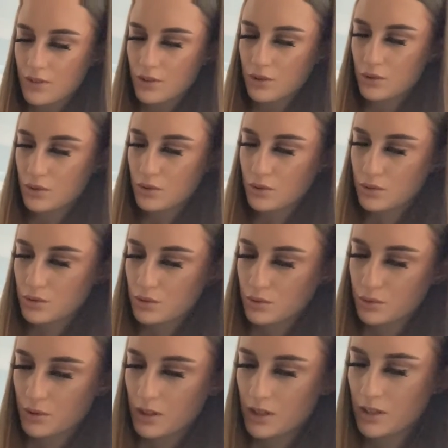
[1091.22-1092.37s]

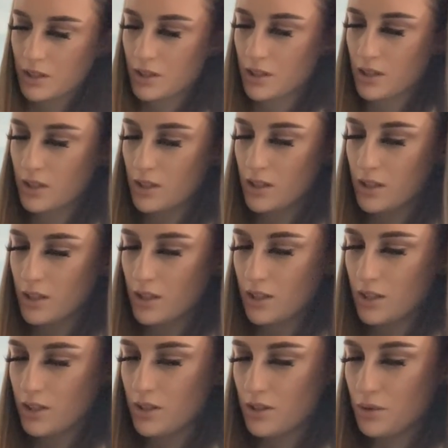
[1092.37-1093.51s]
Oh,
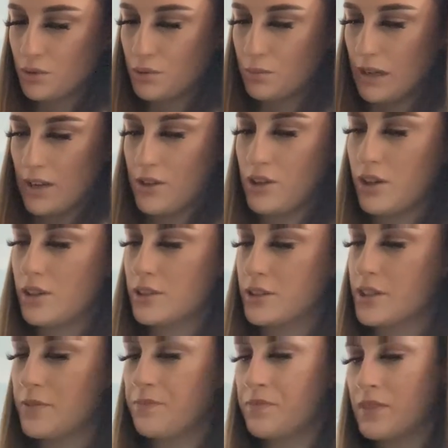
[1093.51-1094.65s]
oh my god.
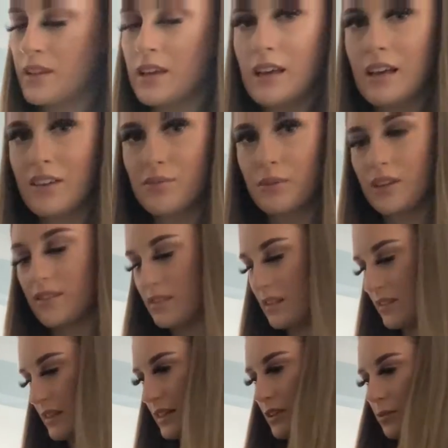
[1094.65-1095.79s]
This one is
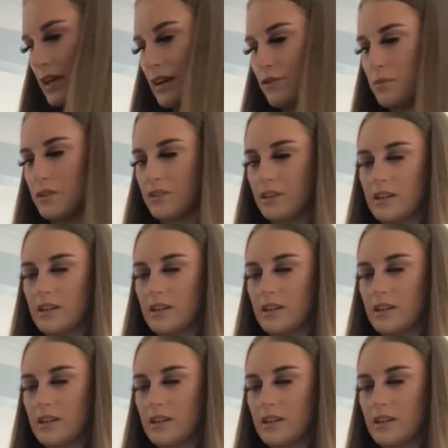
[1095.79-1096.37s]
sizzling away, everybody. I